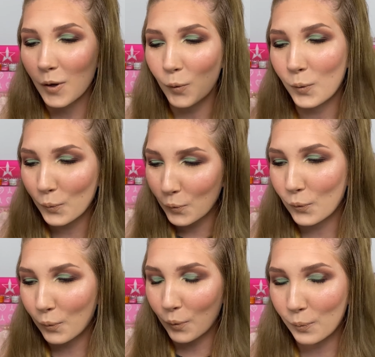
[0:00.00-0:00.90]

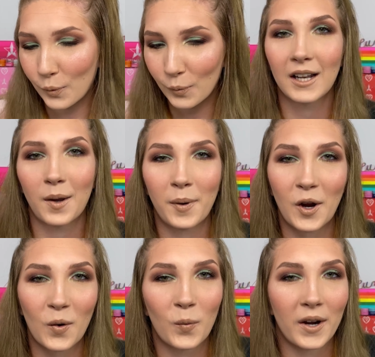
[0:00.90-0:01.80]
let me
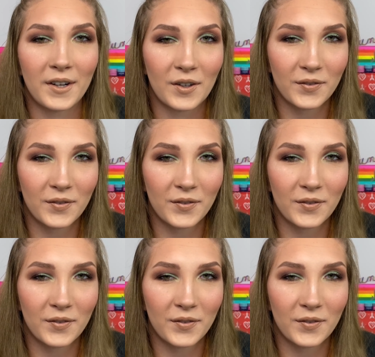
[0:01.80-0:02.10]
know what your